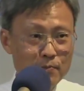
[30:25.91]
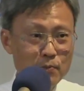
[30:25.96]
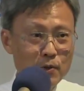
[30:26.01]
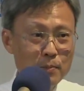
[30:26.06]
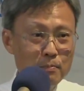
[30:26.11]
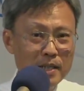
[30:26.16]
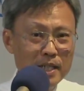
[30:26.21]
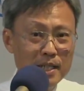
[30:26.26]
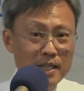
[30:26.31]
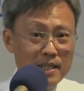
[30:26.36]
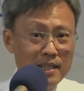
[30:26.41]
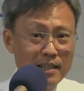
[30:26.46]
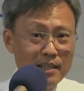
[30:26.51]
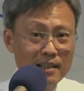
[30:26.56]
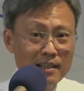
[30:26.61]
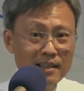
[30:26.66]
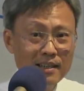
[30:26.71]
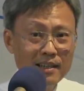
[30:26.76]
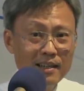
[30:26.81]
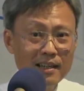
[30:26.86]
would be
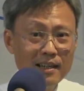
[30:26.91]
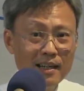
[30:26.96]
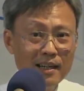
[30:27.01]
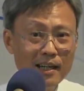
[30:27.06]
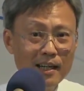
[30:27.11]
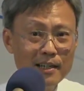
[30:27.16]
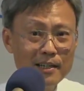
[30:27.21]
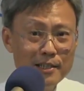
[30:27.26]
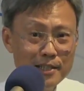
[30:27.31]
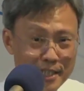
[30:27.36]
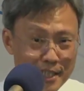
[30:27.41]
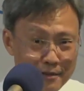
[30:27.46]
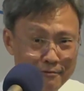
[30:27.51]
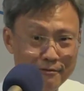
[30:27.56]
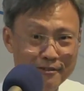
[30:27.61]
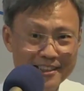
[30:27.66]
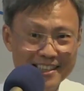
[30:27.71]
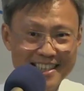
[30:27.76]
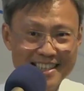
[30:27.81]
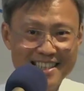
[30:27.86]

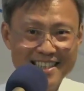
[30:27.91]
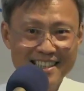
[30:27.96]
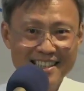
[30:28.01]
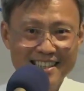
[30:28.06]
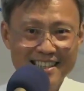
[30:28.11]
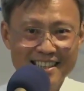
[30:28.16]
different,